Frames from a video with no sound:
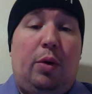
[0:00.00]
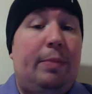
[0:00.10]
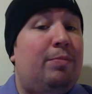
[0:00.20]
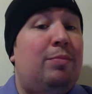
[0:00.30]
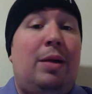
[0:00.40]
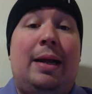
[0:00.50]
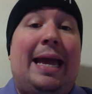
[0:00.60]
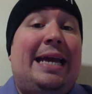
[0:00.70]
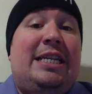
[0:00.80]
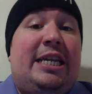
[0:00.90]
what?
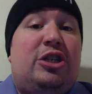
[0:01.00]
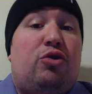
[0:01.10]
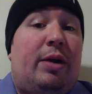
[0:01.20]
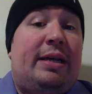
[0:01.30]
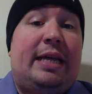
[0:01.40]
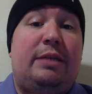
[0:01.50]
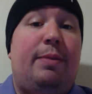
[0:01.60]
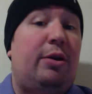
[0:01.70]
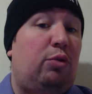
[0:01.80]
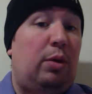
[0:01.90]
A day strike, that's
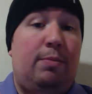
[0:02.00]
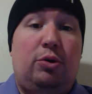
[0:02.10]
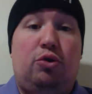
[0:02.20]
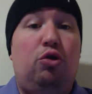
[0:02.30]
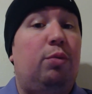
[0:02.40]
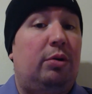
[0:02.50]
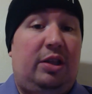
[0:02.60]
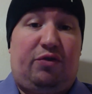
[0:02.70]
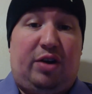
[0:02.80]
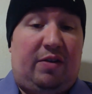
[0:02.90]
better than what most Uber and
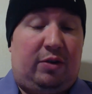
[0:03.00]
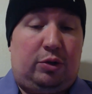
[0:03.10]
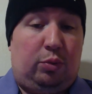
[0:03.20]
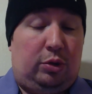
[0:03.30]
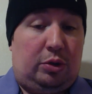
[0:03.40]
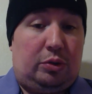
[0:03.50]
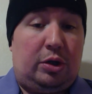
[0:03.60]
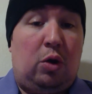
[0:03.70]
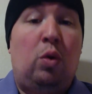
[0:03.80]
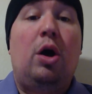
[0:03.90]
Lyft drivers will do.
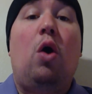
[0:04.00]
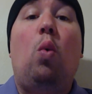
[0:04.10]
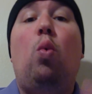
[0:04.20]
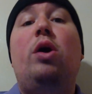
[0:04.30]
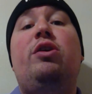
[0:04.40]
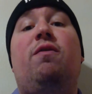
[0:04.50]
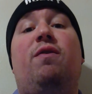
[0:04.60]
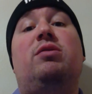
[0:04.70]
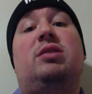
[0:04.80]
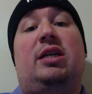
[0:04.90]
So, what do you
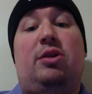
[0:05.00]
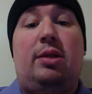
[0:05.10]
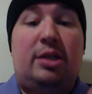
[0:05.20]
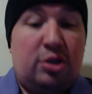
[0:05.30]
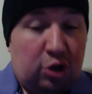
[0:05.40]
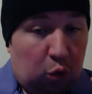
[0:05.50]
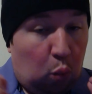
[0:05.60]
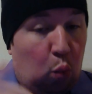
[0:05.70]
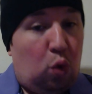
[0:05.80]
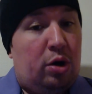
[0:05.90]
folks think? Do you think this is going to
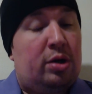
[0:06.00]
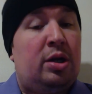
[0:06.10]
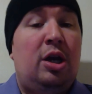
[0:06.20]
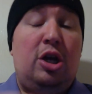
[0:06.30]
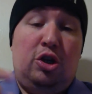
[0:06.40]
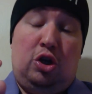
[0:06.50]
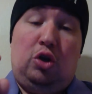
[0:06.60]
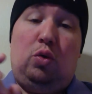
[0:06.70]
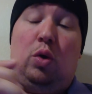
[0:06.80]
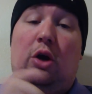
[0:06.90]
work? Do
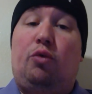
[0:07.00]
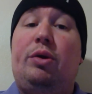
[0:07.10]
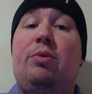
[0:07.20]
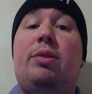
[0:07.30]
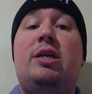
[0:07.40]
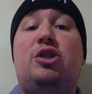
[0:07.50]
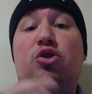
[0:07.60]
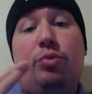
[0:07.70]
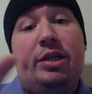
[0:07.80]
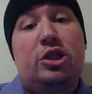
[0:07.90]
you agree with this? Do
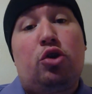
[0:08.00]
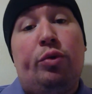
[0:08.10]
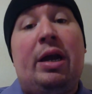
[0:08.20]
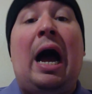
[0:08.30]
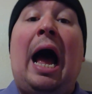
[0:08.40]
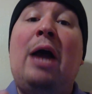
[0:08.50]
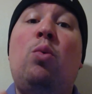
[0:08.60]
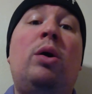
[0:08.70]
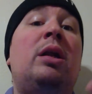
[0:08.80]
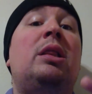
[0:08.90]
you disagree? I
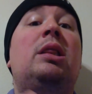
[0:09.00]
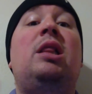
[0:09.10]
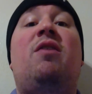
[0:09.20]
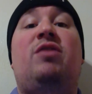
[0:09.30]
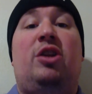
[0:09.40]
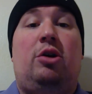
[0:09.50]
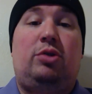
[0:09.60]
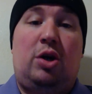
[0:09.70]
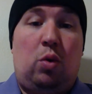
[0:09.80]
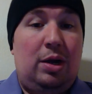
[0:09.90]
would love to know.
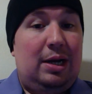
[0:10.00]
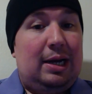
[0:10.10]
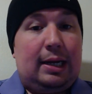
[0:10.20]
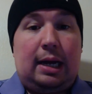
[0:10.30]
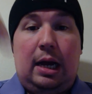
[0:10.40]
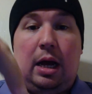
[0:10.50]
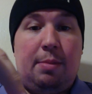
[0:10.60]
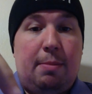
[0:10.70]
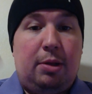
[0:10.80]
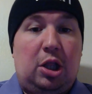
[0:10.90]
So,
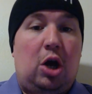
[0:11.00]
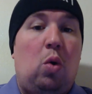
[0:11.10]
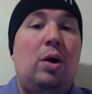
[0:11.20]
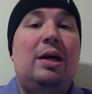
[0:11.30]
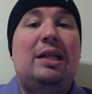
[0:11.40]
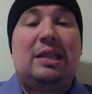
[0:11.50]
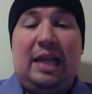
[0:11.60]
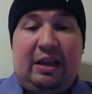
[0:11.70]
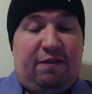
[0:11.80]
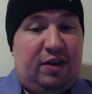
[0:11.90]
comment below,
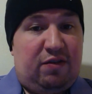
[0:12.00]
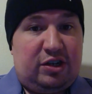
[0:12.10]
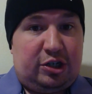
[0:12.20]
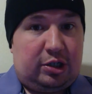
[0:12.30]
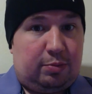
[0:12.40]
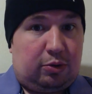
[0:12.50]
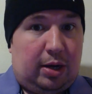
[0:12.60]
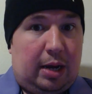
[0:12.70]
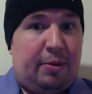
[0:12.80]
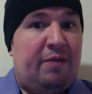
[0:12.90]
like, favorite, share,
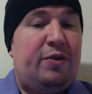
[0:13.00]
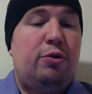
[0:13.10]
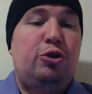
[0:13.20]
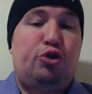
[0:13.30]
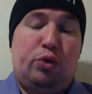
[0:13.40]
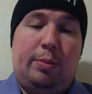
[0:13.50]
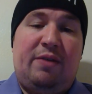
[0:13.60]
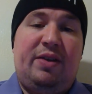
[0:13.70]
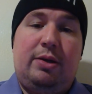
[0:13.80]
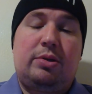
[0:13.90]
subscribe. If you enjoy my
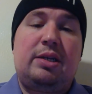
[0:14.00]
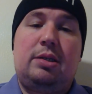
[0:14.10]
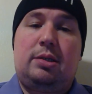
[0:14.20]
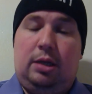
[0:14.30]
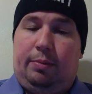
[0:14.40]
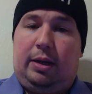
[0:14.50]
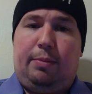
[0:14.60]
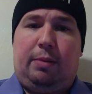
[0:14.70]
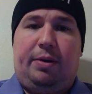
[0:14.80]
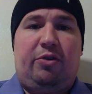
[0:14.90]
videos, consider
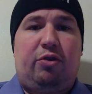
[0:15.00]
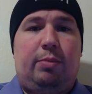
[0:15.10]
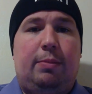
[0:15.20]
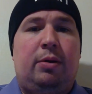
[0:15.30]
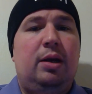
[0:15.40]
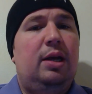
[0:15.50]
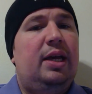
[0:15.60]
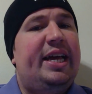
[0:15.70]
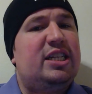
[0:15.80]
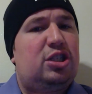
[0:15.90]
becoming a Patreon member.
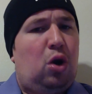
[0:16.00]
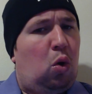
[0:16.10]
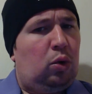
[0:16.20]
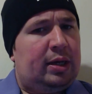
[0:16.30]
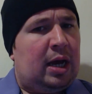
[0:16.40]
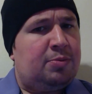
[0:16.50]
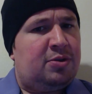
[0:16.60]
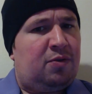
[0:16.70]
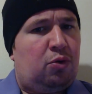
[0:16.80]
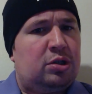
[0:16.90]
It's totally
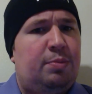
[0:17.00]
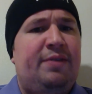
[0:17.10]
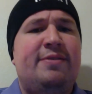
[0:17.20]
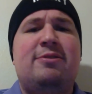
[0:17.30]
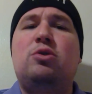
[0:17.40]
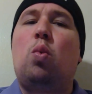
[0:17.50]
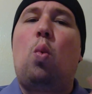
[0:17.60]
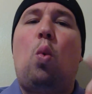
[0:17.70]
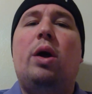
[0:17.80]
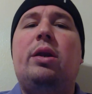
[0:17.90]
optional, of course, but even as little as
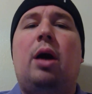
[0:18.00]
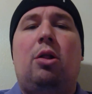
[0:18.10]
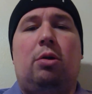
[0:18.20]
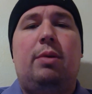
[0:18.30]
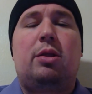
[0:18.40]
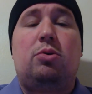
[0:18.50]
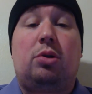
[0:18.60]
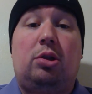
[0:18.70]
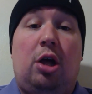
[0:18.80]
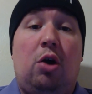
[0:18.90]
$1 a month goes a
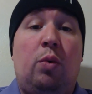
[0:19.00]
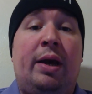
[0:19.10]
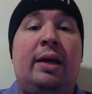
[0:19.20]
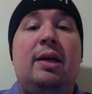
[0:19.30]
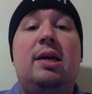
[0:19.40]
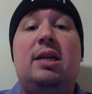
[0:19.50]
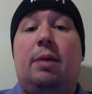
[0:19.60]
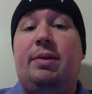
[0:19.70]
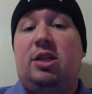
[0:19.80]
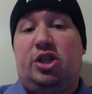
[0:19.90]
long way to
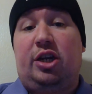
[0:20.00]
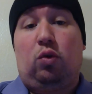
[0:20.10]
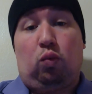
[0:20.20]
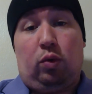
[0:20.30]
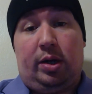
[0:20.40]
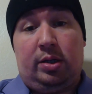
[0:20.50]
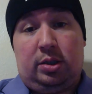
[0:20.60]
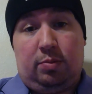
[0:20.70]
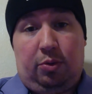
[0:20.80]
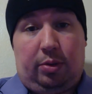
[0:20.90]
helping the channel run
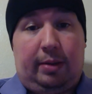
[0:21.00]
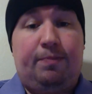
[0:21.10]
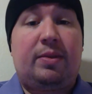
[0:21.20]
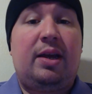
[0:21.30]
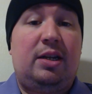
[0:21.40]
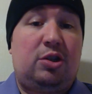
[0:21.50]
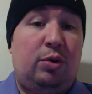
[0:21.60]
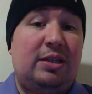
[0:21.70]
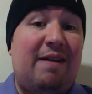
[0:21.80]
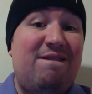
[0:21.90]
smoothly. And as
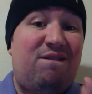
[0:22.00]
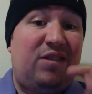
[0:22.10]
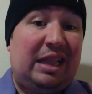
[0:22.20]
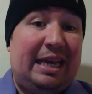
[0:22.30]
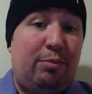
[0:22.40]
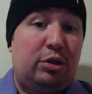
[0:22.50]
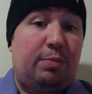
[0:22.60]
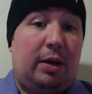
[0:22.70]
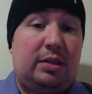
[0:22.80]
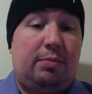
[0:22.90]
always, flame
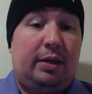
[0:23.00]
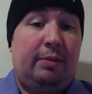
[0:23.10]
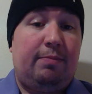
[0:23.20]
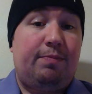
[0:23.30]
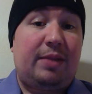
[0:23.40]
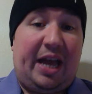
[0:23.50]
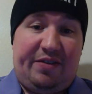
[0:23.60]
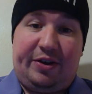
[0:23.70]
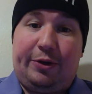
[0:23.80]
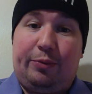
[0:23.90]
responsibly.
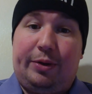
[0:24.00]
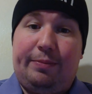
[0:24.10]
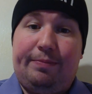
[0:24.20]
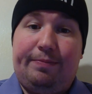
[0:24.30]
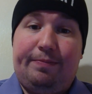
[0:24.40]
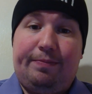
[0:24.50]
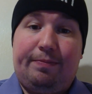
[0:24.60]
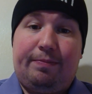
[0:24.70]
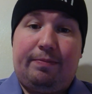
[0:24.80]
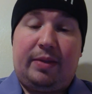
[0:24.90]
Have a good one.
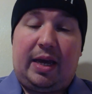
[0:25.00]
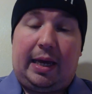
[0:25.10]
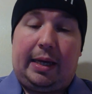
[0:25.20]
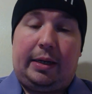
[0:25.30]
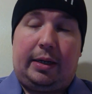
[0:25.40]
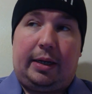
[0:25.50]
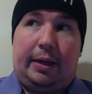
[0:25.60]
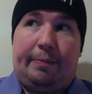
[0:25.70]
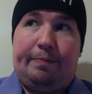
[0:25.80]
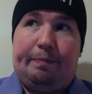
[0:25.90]
And uh,